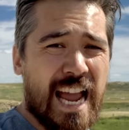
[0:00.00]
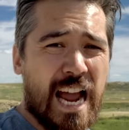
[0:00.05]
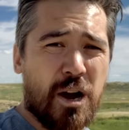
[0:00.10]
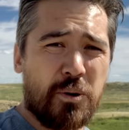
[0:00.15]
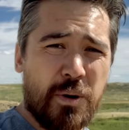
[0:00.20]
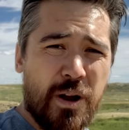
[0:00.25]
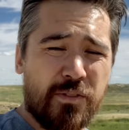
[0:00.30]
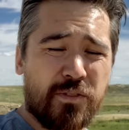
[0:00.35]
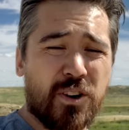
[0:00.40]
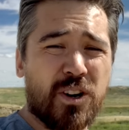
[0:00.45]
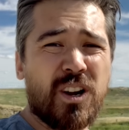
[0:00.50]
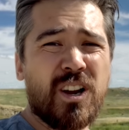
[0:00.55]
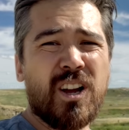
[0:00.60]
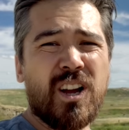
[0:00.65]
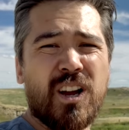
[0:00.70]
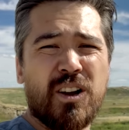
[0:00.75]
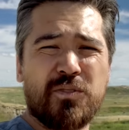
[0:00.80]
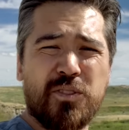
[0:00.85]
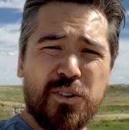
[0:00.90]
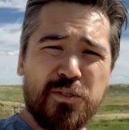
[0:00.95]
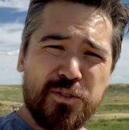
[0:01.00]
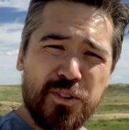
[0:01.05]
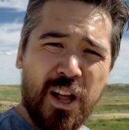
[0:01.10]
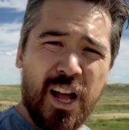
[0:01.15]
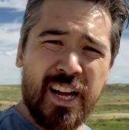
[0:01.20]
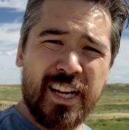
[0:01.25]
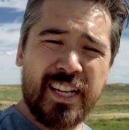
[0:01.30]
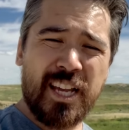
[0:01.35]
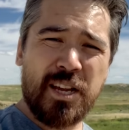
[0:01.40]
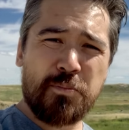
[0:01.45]
However, for
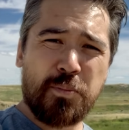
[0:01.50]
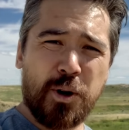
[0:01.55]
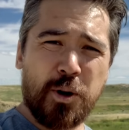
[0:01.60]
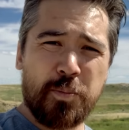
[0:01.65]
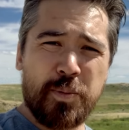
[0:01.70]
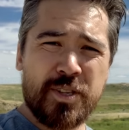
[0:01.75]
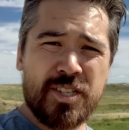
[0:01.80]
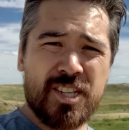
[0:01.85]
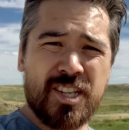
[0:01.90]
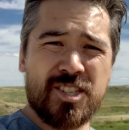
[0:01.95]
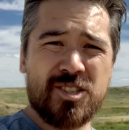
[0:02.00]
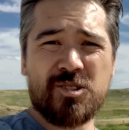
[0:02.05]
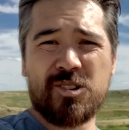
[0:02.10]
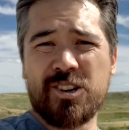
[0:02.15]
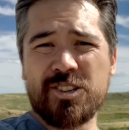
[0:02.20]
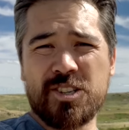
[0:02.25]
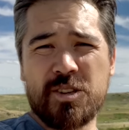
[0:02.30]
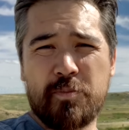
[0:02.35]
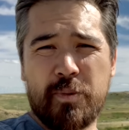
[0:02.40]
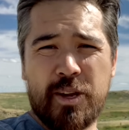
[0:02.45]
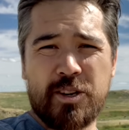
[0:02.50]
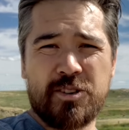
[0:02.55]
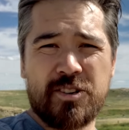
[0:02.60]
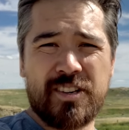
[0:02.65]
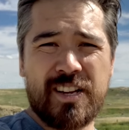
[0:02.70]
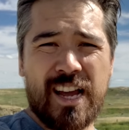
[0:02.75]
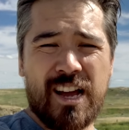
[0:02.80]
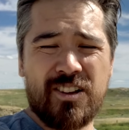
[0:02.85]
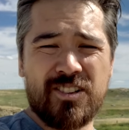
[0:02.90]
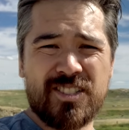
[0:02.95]
vlogging purposes, there are some major
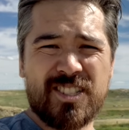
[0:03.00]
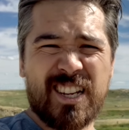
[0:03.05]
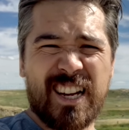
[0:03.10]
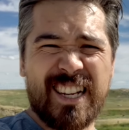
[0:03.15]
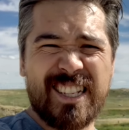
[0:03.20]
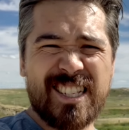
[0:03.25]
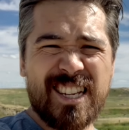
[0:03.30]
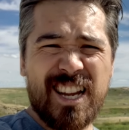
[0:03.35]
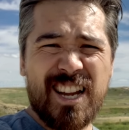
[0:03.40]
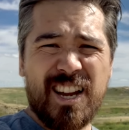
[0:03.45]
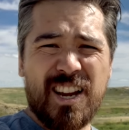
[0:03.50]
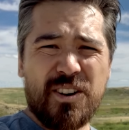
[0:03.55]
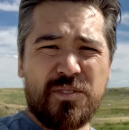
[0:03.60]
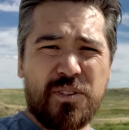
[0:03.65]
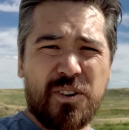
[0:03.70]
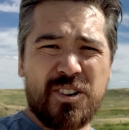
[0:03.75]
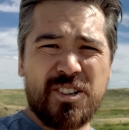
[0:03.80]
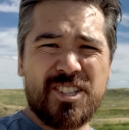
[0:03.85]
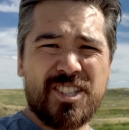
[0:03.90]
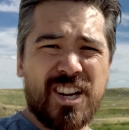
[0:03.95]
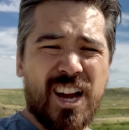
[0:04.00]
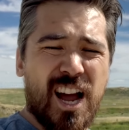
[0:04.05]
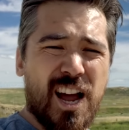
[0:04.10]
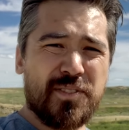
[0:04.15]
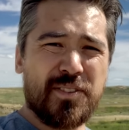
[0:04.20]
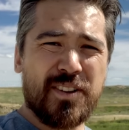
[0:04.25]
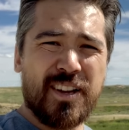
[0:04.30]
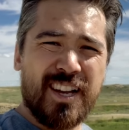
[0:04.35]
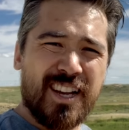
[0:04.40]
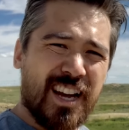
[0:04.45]
downsides. First
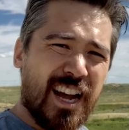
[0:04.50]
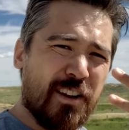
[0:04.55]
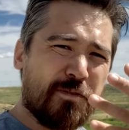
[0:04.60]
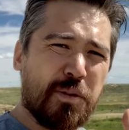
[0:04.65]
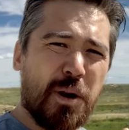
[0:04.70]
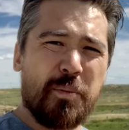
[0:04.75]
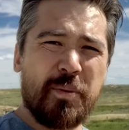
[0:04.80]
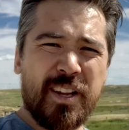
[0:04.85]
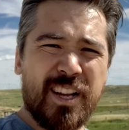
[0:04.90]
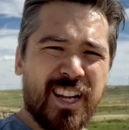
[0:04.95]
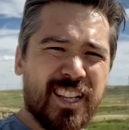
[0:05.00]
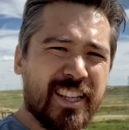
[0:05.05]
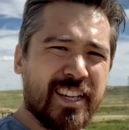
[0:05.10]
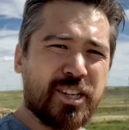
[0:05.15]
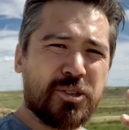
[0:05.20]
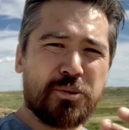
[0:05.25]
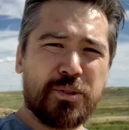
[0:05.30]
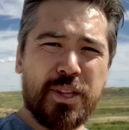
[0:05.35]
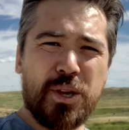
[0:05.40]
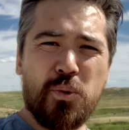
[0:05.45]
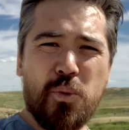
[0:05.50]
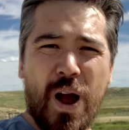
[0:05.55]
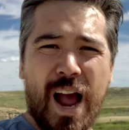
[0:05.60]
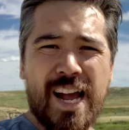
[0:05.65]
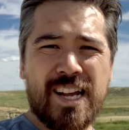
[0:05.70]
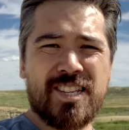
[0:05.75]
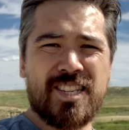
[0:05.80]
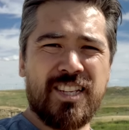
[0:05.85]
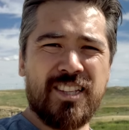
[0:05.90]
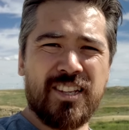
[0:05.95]
off, I've probably got like a really
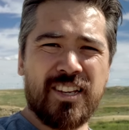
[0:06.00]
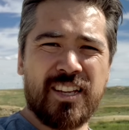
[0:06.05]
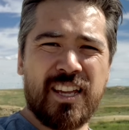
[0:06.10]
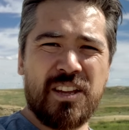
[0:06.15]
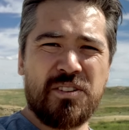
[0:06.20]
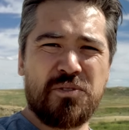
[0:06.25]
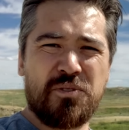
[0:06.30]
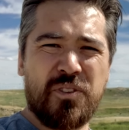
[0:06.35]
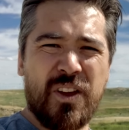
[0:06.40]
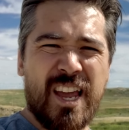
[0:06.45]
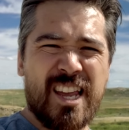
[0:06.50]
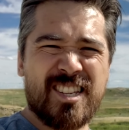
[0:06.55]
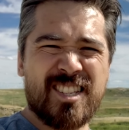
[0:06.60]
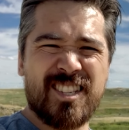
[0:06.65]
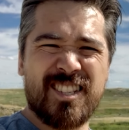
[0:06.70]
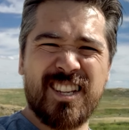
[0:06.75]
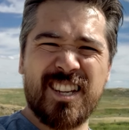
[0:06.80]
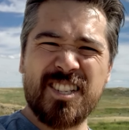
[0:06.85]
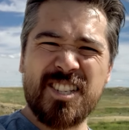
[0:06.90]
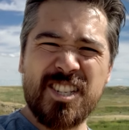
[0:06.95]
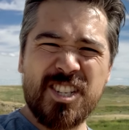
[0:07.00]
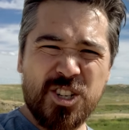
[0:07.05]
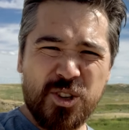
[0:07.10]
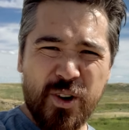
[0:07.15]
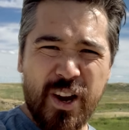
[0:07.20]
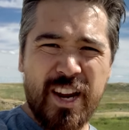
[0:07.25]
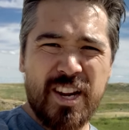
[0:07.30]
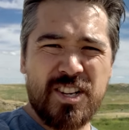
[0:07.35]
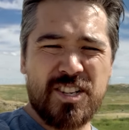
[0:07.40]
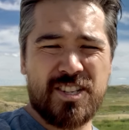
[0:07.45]
waxy looking face. It does
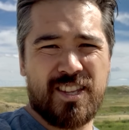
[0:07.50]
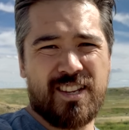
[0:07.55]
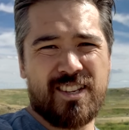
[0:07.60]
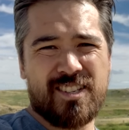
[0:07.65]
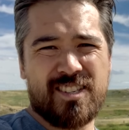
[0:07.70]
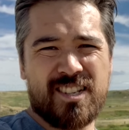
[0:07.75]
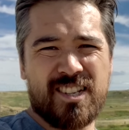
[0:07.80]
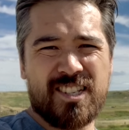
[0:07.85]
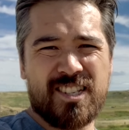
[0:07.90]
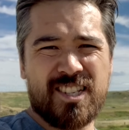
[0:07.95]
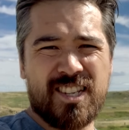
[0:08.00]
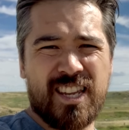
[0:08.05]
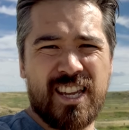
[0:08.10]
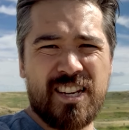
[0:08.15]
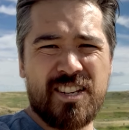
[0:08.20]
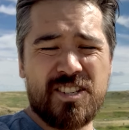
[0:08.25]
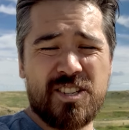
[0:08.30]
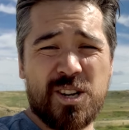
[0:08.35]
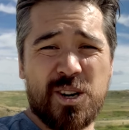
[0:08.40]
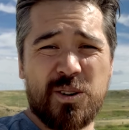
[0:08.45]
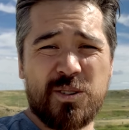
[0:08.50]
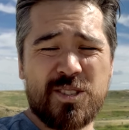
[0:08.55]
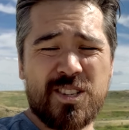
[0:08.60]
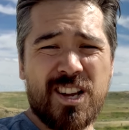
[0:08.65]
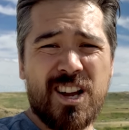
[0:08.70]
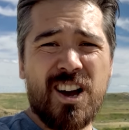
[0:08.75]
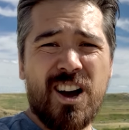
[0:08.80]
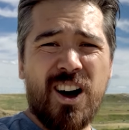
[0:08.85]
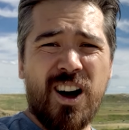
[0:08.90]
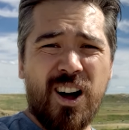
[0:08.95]
strange things to skin tones.
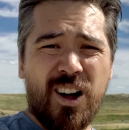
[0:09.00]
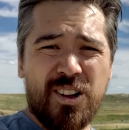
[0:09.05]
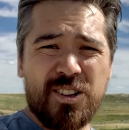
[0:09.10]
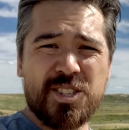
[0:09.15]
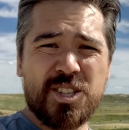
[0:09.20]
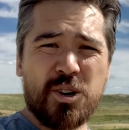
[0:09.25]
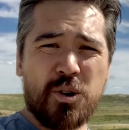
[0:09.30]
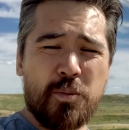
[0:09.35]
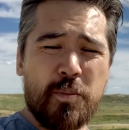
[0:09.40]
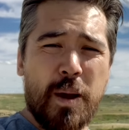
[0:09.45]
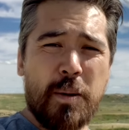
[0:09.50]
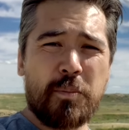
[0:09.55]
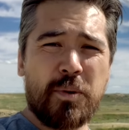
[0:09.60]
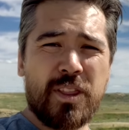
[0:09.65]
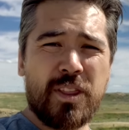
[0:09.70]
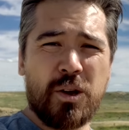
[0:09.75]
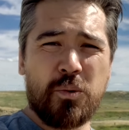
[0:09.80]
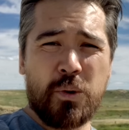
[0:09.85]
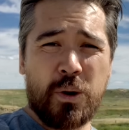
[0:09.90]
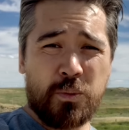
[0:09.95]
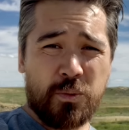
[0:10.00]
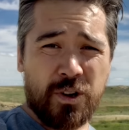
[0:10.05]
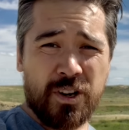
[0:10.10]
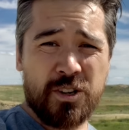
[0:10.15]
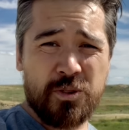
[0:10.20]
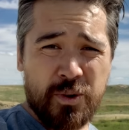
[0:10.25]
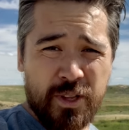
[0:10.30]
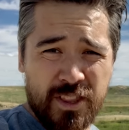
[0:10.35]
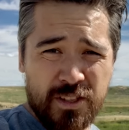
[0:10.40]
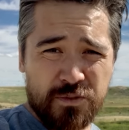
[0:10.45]
Also, remember that when we're
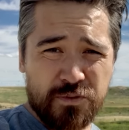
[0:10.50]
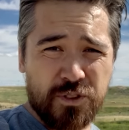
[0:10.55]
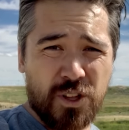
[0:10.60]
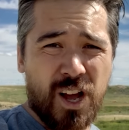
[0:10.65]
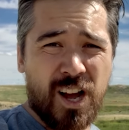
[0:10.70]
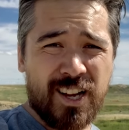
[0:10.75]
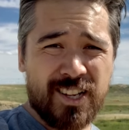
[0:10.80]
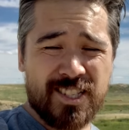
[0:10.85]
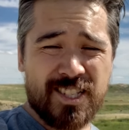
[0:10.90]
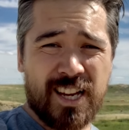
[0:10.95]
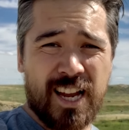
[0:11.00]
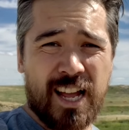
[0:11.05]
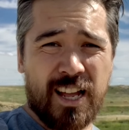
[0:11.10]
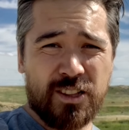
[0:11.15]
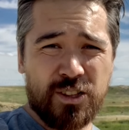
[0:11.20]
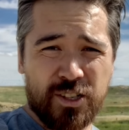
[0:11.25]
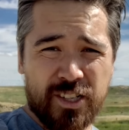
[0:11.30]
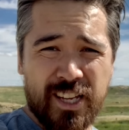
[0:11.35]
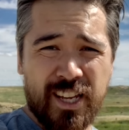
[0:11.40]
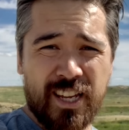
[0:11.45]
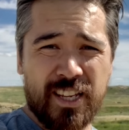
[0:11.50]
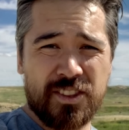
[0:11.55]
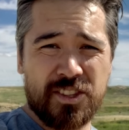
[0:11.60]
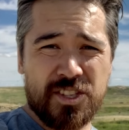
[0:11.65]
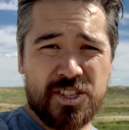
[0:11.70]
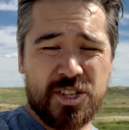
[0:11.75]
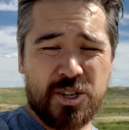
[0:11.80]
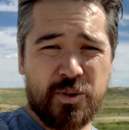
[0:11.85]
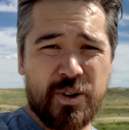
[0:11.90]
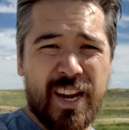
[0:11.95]
doing the vlog style, looking at the
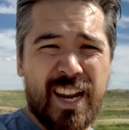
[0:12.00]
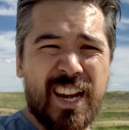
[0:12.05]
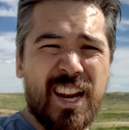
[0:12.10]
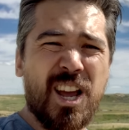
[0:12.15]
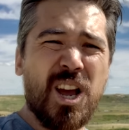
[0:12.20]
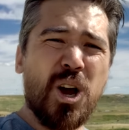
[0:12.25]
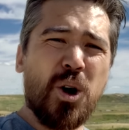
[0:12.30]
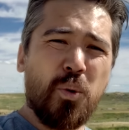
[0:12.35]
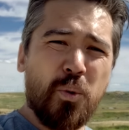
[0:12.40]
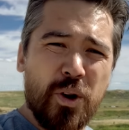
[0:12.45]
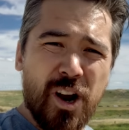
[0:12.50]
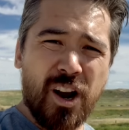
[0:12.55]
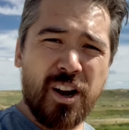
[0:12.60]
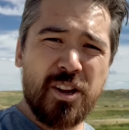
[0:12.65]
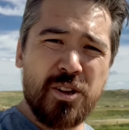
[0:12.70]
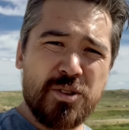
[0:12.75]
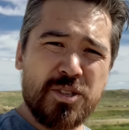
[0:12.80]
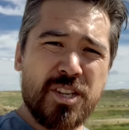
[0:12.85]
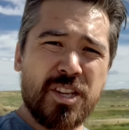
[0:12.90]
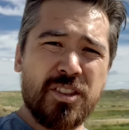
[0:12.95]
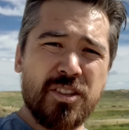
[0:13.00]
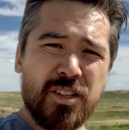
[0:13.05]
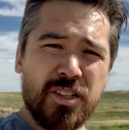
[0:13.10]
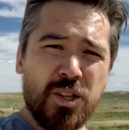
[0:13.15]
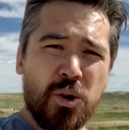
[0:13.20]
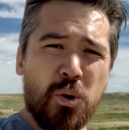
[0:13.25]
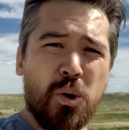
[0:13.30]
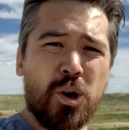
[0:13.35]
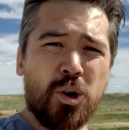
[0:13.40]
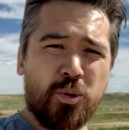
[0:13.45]
screen, we are using the
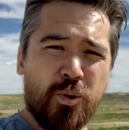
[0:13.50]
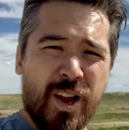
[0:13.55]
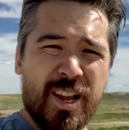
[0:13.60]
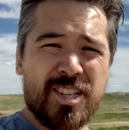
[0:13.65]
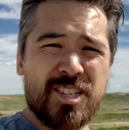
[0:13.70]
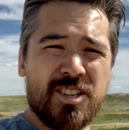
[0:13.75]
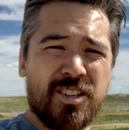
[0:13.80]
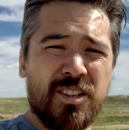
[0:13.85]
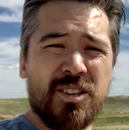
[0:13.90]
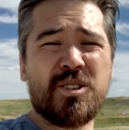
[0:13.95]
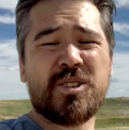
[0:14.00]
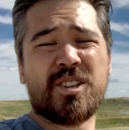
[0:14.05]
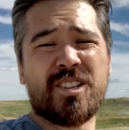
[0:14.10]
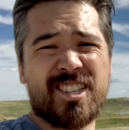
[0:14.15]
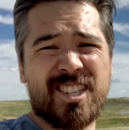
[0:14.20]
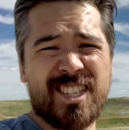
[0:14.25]
lower resolution